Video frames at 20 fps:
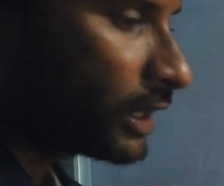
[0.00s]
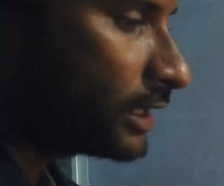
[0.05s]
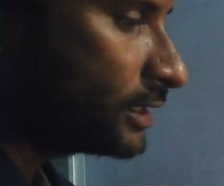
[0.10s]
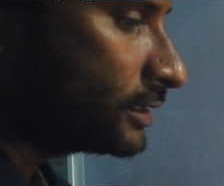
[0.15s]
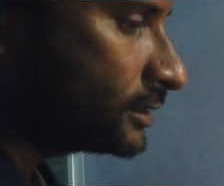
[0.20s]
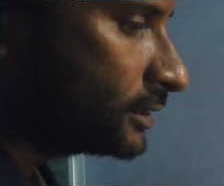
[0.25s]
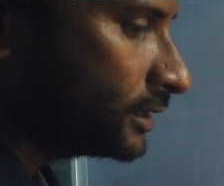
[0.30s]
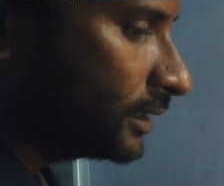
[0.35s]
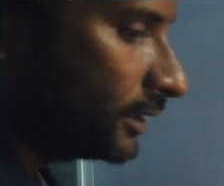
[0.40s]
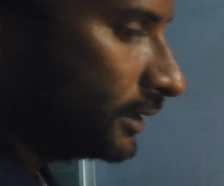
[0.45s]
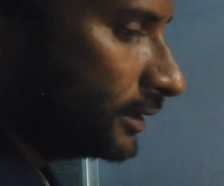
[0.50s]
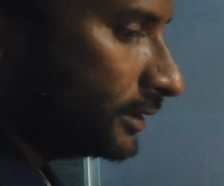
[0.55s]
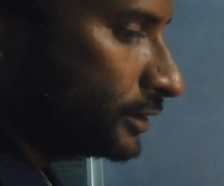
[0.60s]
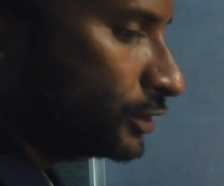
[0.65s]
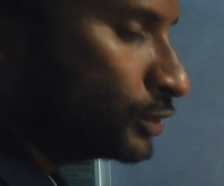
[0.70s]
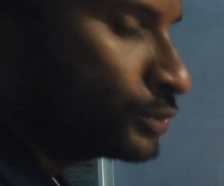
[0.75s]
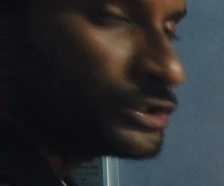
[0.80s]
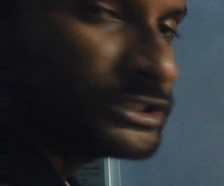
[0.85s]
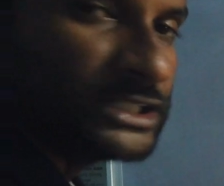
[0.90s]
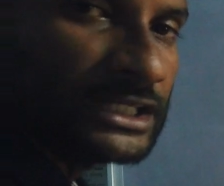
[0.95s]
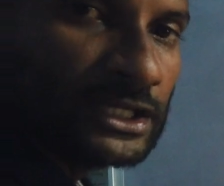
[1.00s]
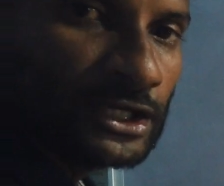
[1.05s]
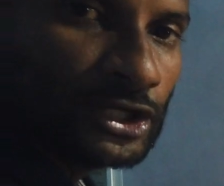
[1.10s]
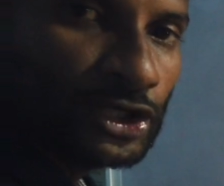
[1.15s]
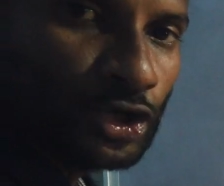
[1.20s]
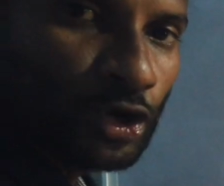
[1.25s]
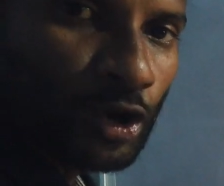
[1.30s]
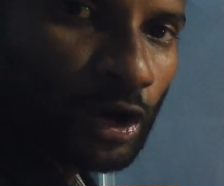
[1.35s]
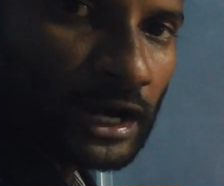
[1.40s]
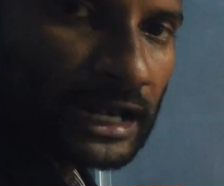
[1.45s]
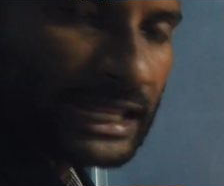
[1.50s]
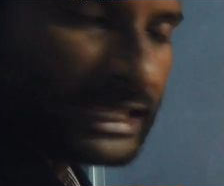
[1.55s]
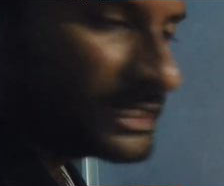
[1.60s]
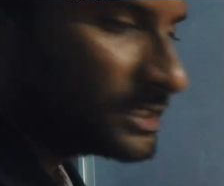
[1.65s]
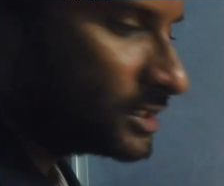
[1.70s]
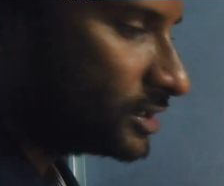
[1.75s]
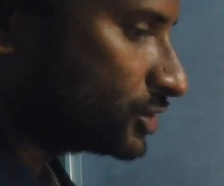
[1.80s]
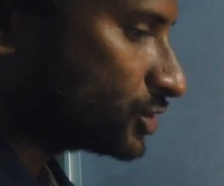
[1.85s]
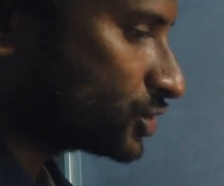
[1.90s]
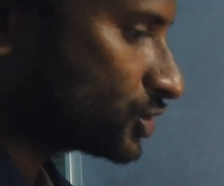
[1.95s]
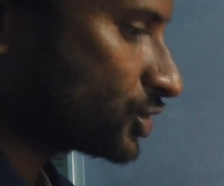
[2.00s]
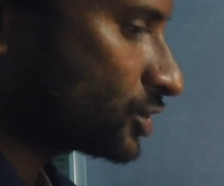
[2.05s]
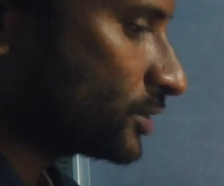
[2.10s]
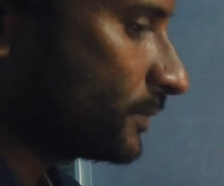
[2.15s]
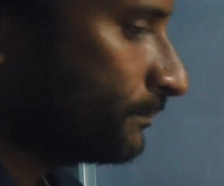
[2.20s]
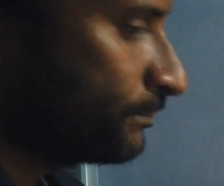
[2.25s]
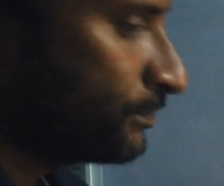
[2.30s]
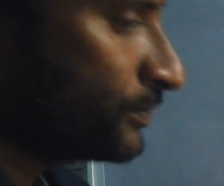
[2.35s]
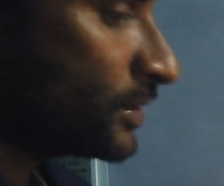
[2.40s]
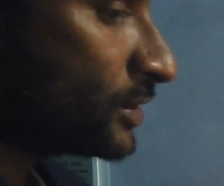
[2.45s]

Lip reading: while using in your English.